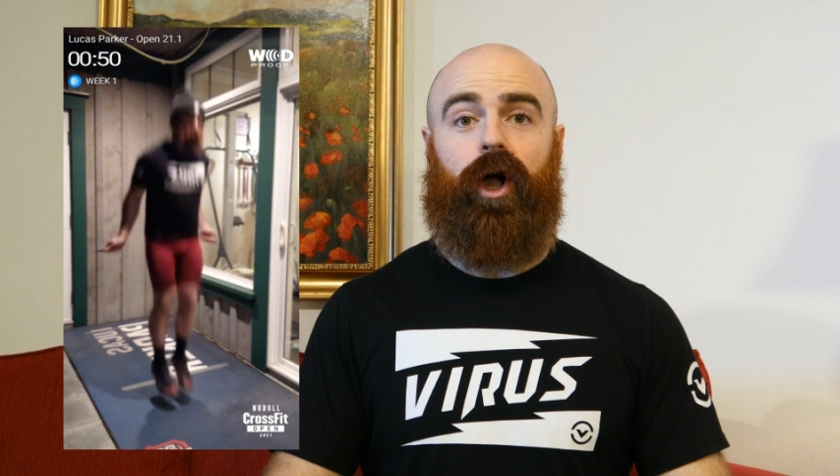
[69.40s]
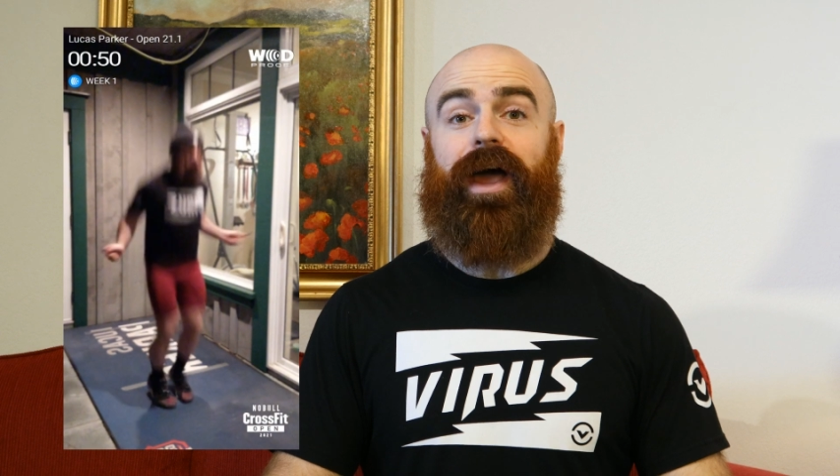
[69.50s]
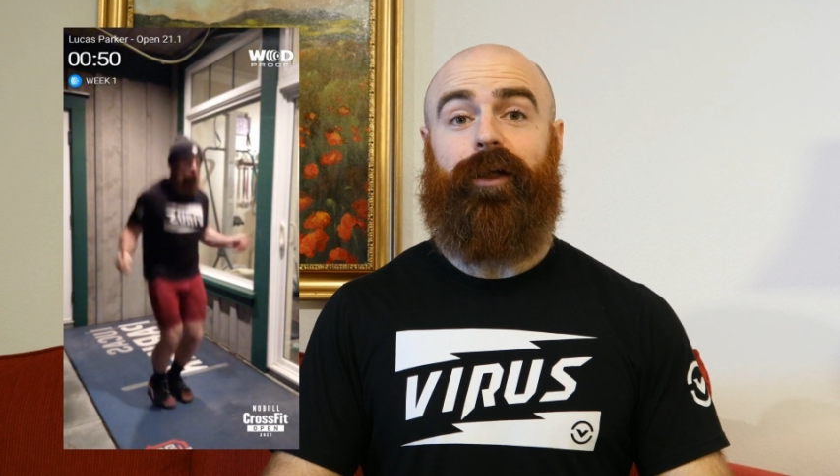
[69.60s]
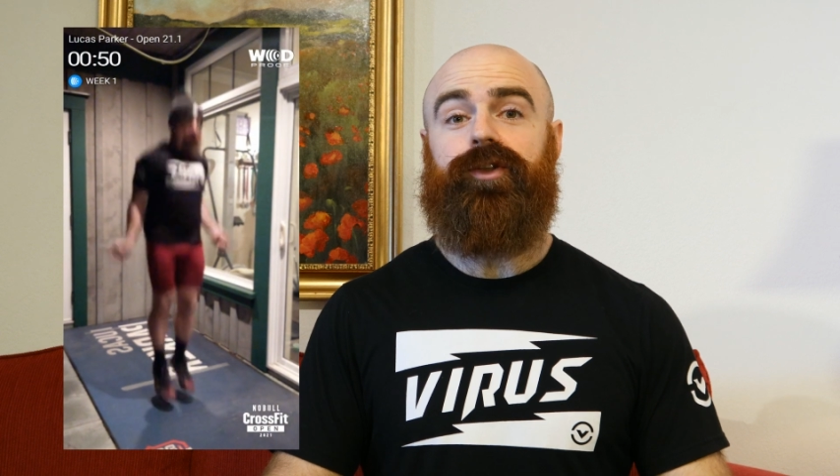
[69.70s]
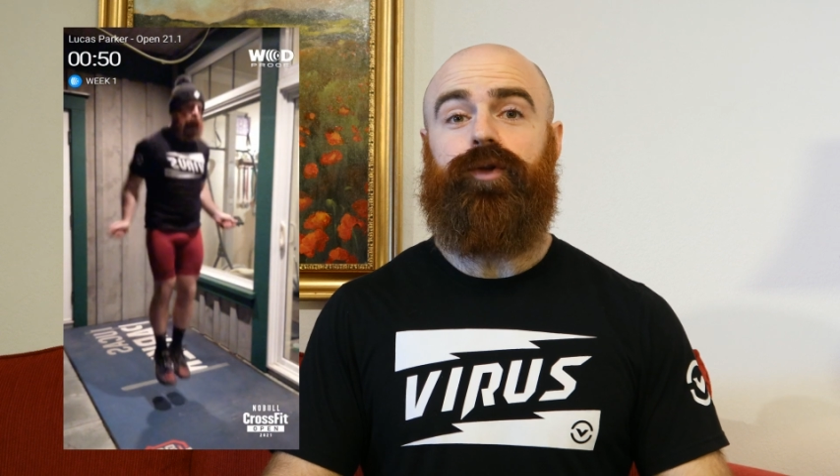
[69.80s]
how
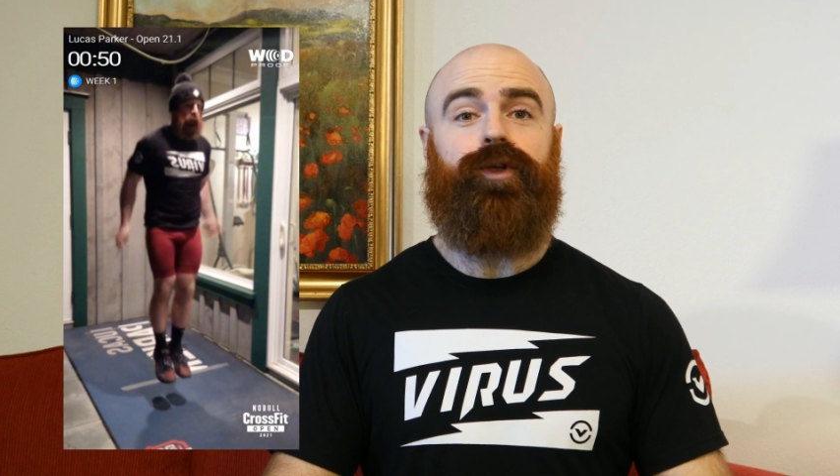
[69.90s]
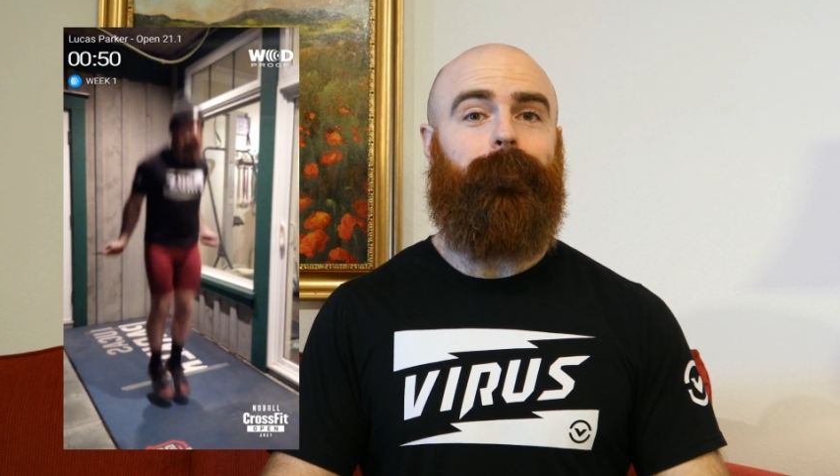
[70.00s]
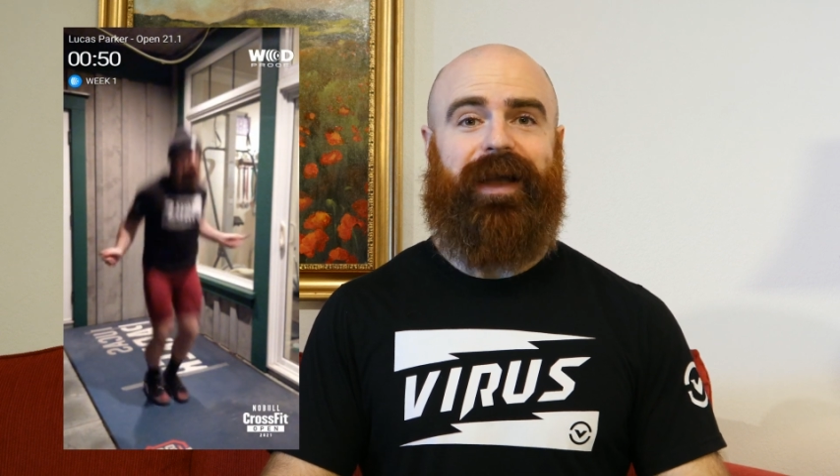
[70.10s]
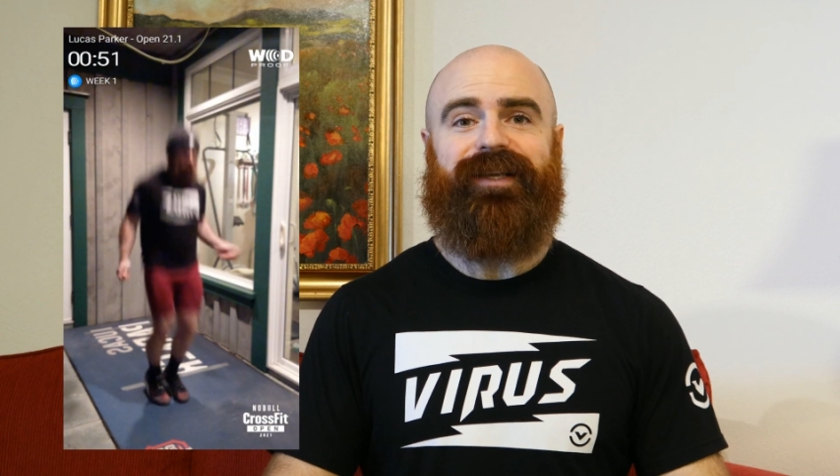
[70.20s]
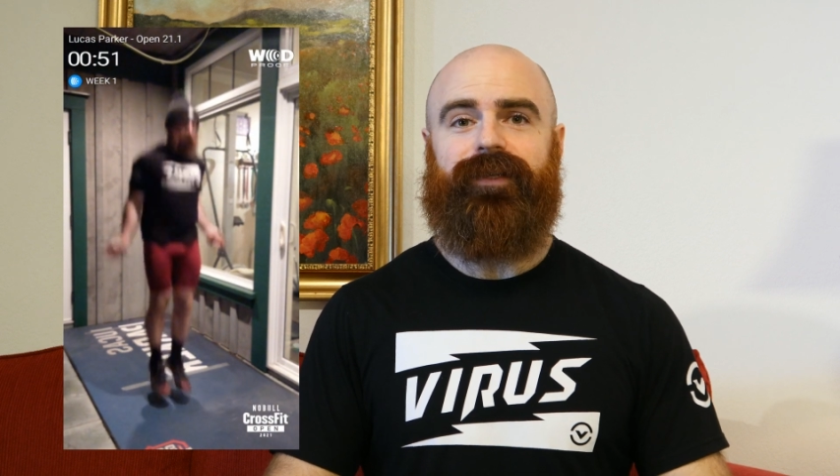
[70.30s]
to do your
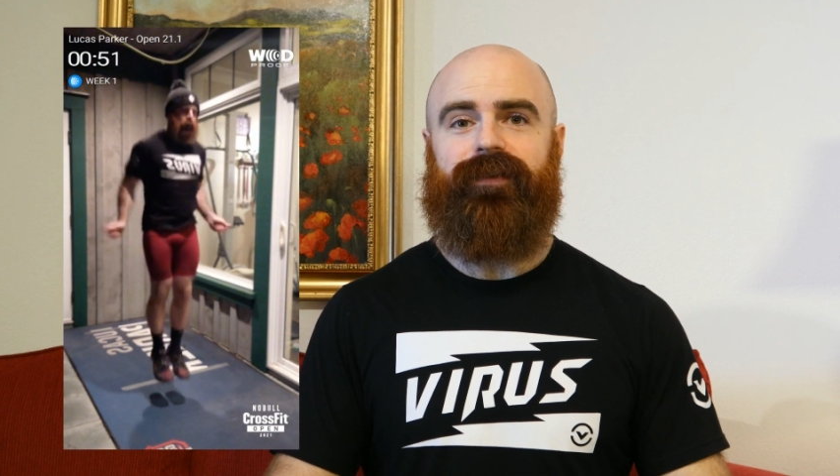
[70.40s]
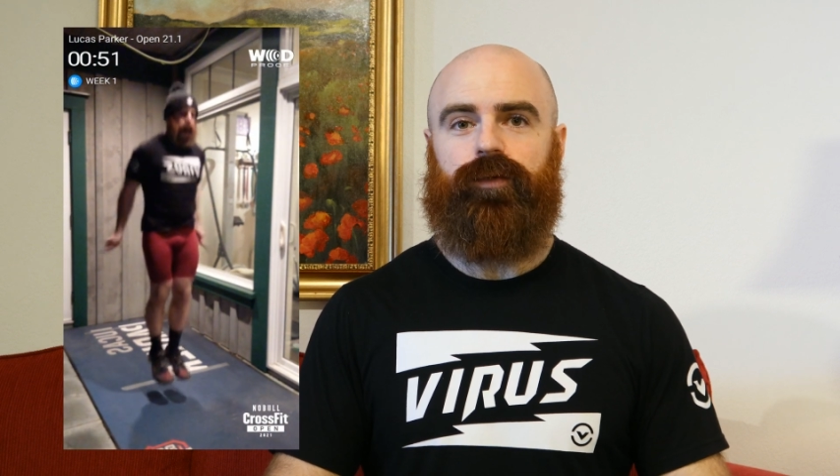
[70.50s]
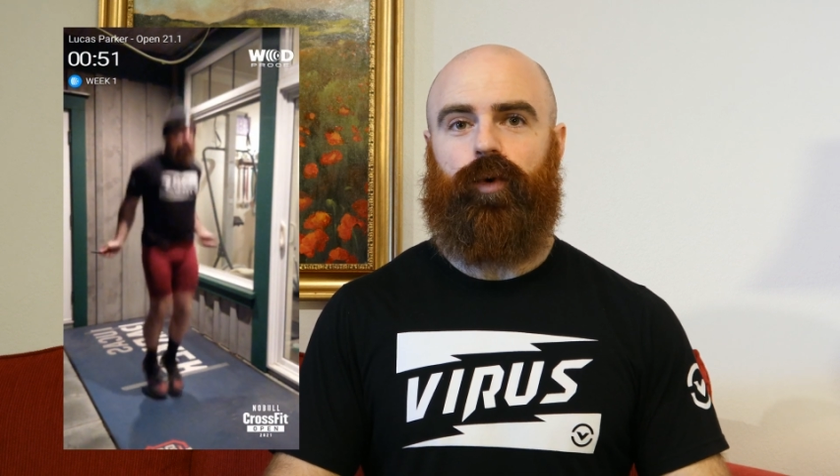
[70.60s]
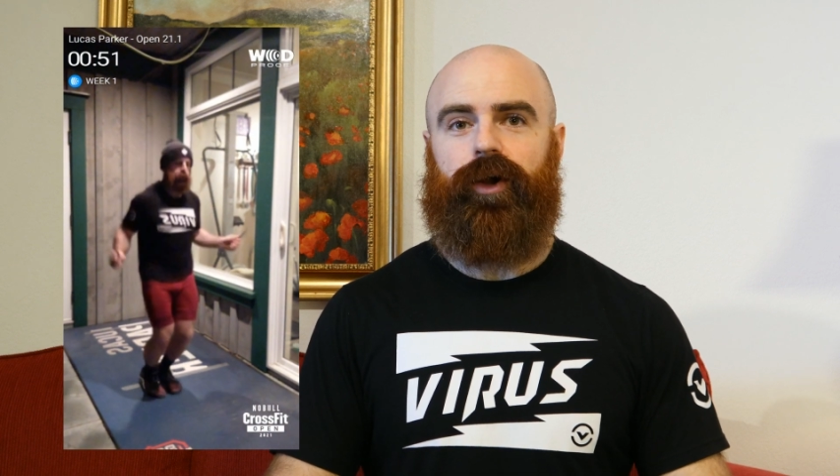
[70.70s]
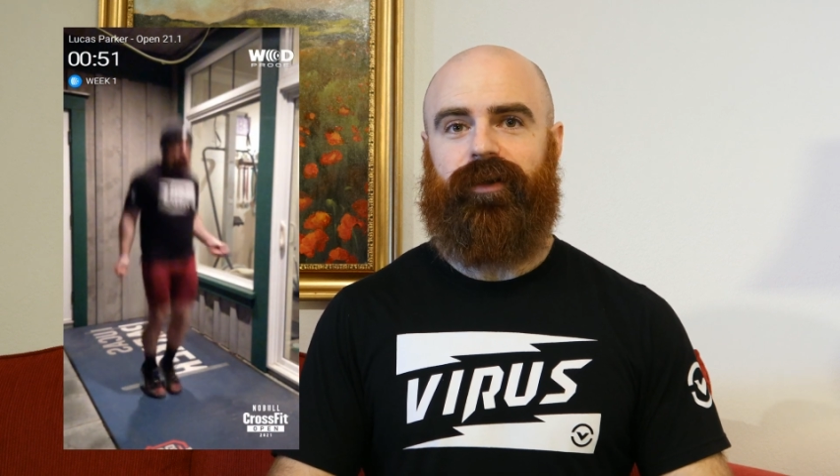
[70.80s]
best in these
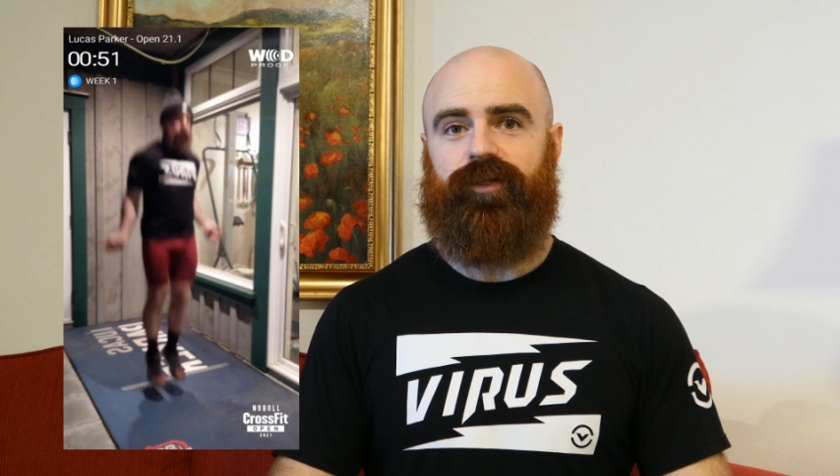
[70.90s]
workouts